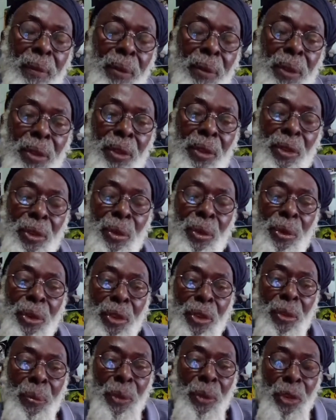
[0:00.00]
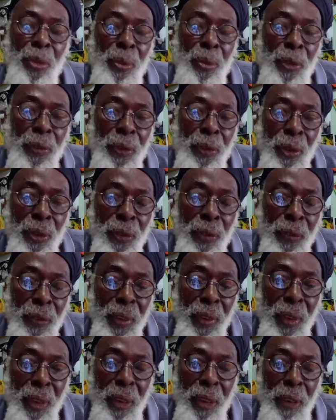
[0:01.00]
These duties must be
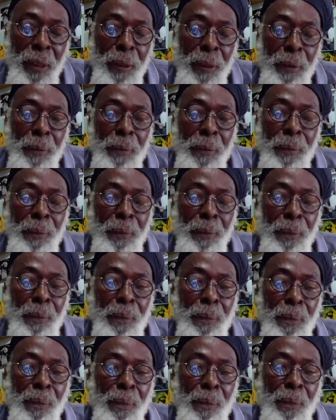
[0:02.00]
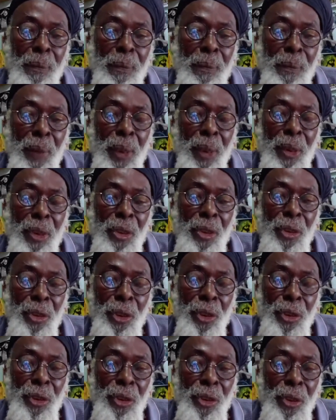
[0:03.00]
fulfilled. And these
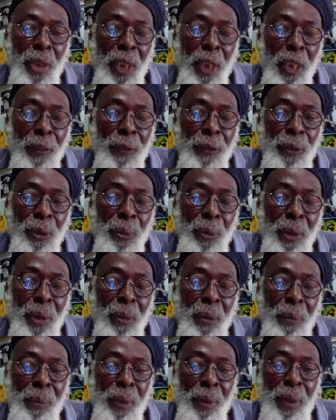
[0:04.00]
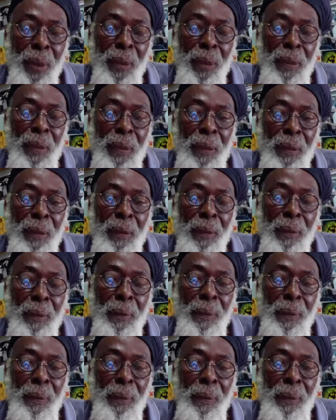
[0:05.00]
structures have to be in place.